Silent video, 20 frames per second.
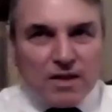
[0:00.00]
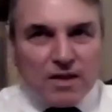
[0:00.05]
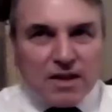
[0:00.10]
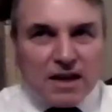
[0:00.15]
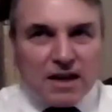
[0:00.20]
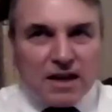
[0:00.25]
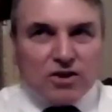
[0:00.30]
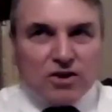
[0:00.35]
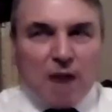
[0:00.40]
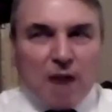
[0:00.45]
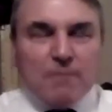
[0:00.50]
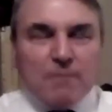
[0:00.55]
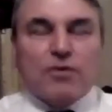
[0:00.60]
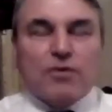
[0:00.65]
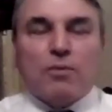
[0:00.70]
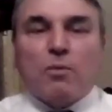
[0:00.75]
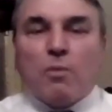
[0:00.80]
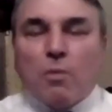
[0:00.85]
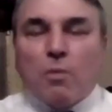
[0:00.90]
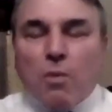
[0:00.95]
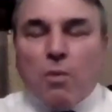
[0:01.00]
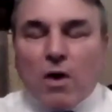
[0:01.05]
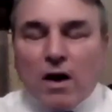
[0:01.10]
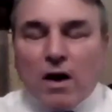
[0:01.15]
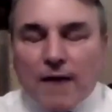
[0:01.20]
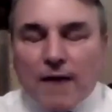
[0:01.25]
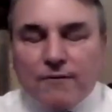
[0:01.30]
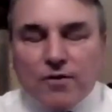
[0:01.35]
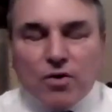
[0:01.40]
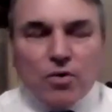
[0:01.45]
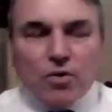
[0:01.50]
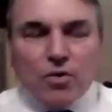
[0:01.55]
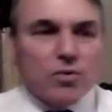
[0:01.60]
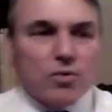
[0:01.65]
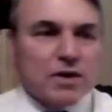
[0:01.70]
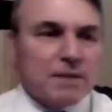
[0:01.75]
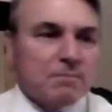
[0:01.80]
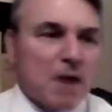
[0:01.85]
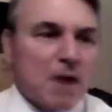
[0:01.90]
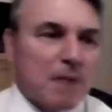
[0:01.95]
the time of the, what I've
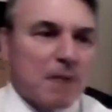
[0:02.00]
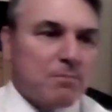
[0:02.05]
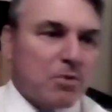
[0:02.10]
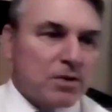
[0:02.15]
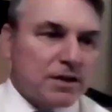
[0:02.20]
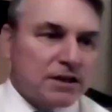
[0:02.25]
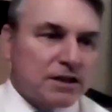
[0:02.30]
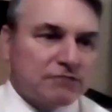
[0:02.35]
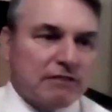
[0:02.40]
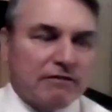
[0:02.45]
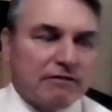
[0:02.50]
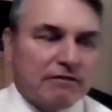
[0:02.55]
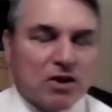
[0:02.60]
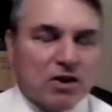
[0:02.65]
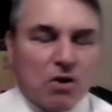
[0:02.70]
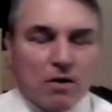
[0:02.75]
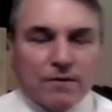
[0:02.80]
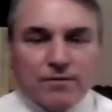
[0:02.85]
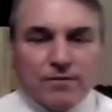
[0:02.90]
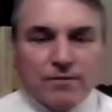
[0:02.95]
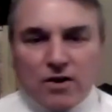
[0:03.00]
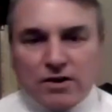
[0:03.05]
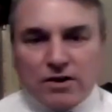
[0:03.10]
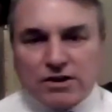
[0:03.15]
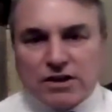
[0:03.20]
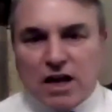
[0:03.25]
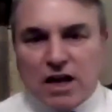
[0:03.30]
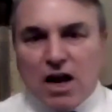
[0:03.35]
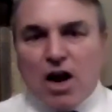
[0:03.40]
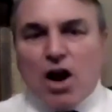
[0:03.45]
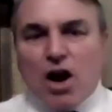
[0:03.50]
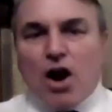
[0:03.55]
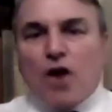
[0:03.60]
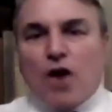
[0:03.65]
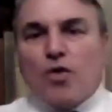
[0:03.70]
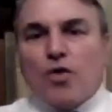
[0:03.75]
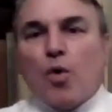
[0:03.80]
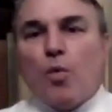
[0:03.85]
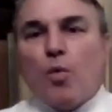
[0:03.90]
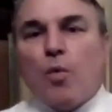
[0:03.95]
called in my book Literary Converts
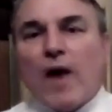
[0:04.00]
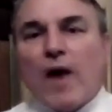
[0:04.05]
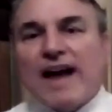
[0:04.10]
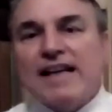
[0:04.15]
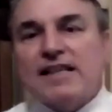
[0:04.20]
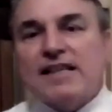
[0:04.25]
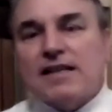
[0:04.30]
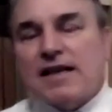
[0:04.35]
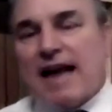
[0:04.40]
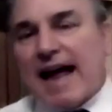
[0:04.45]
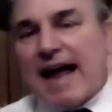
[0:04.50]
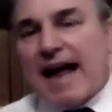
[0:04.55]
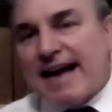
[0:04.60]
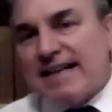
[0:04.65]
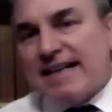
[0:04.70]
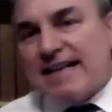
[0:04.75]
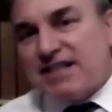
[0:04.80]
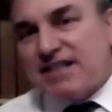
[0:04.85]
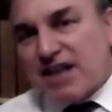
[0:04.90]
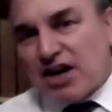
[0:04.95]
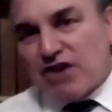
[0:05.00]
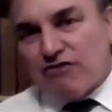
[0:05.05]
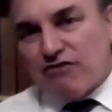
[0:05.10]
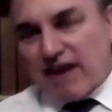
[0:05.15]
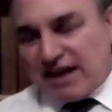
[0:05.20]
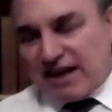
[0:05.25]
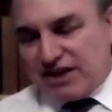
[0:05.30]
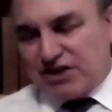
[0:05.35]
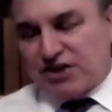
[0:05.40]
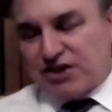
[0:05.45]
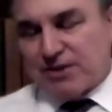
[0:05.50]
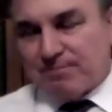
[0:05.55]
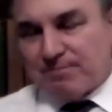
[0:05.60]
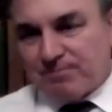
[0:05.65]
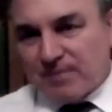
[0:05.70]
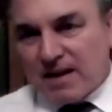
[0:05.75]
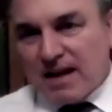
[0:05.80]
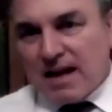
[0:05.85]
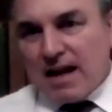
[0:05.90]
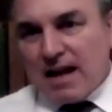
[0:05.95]
the wasteland
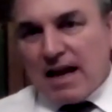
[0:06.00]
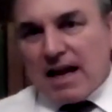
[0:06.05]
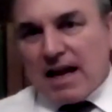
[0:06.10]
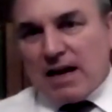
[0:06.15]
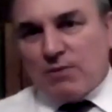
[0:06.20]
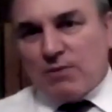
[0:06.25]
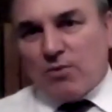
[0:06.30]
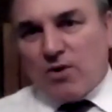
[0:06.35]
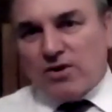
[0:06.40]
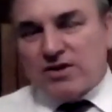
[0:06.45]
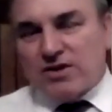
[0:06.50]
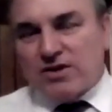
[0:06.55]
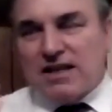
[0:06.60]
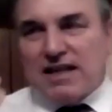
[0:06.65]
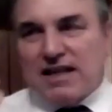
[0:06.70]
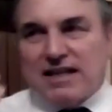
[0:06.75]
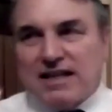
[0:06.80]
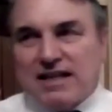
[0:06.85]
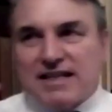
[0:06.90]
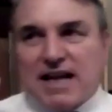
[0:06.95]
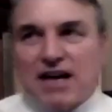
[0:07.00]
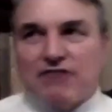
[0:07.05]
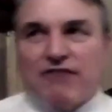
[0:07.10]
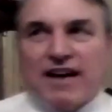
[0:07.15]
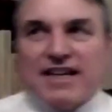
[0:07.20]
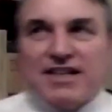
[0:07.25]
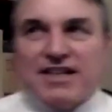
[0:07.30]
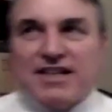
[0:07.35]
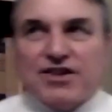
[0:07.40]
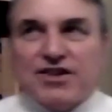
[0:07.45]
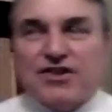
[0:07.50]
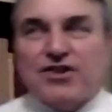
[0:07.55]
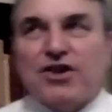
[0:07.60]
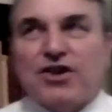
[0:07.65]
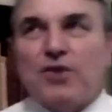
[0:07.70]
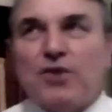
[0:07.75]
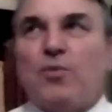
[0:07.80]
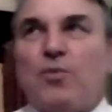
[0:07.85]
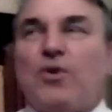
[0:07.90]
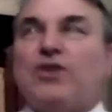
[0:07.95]
generation. It was the generation
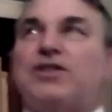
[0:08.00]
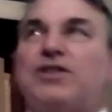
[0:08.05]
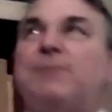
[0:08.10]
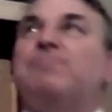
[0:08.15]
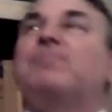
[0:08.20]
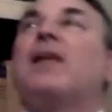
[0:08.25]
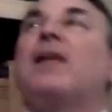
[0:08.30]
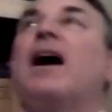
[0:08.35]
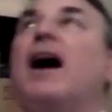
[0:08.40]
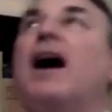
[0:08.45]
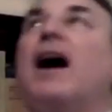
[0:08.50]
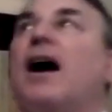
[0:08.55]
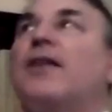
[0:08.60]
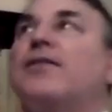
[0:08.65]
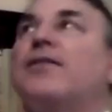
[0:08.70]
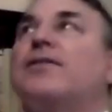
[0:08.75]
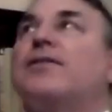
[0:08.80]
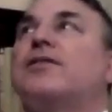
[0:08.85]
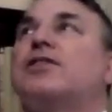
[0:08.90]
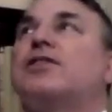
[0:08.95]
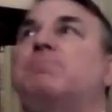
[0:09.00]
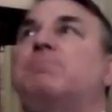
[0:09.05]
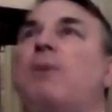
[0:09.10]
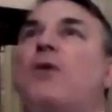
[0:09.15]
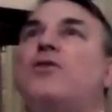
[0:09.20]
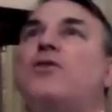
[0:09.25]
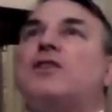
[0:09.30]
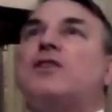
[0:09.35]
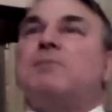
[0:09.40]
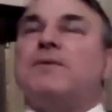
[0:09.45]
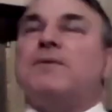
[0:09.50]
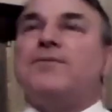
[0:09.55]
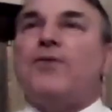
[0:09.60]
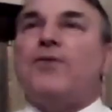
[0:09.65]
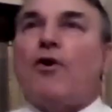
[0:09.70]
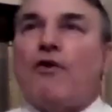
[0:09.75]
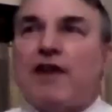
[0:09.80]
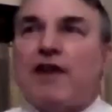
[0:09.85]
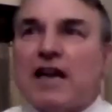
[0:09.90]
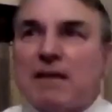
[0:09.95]
that was uh, the spokesman
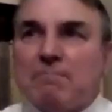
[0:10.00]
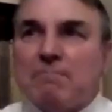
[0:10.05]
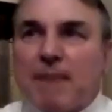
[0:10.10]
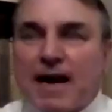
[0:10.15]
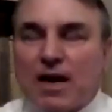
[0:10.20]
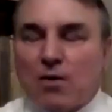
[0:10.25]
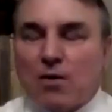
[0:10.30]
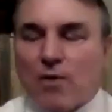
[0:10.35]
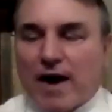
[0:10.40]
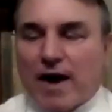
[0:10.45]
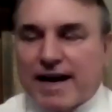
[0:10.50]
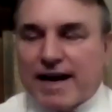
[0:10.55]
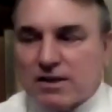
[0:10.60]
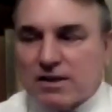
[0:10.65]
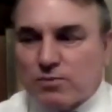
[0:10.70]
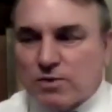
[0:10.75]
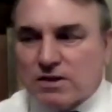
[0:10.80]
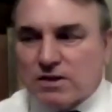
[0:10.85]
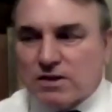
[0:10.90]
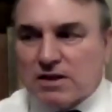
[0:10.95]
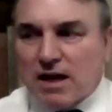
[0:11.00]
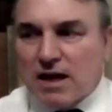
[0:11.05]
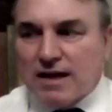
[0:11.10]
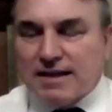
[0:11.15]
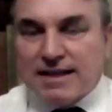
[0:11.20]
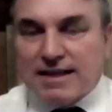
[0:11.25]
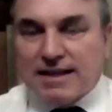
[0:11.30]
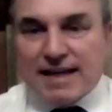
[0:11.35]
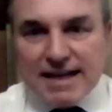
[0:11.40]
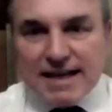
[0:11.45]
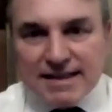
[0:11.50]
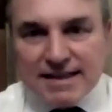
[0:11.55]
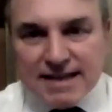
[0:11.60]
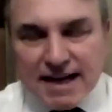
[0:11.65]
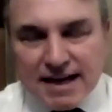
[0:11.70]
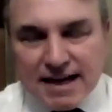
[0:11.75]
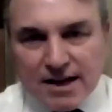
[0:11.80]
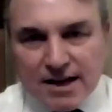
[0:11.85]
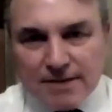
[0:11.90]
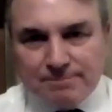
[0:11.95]
for it in many ways was T.S.
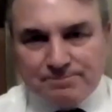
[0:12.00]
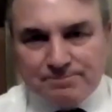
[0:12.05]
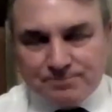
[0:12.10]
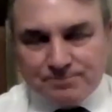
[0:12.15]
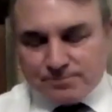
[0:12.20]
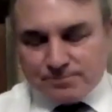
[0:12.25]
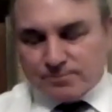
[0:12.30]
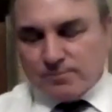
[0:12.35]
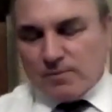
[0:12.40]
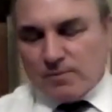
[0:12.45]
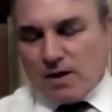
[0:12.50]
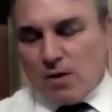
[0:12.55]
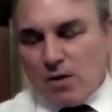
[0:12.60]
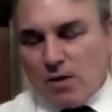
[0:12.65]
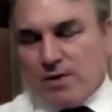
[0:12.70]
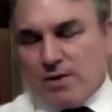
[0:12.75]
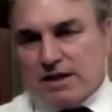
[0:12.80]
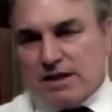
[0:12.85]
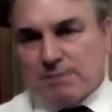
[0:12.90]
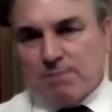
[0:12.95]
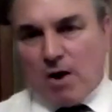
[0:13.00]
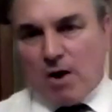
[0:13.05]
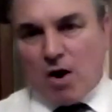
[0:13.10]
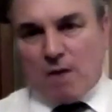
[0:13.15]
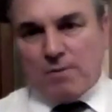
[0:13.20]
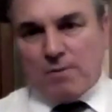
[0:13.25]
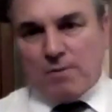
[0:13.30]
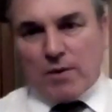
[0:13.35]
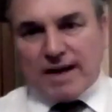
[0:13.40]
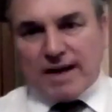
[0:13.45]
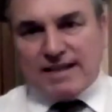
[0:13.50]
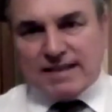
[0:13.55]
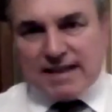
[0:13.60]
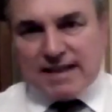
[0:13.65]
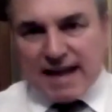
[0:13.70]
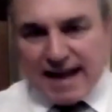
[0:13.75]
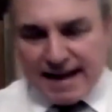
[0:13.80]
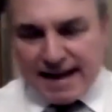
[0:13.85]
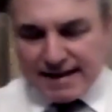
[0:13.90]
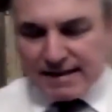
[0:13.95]
Eliot with his poem The
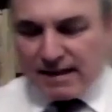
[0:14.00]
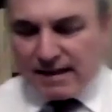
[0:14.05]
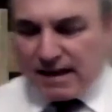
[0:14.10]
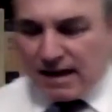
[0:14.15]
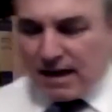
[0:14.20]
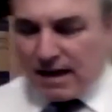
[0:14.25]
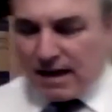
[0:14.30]
Wasteland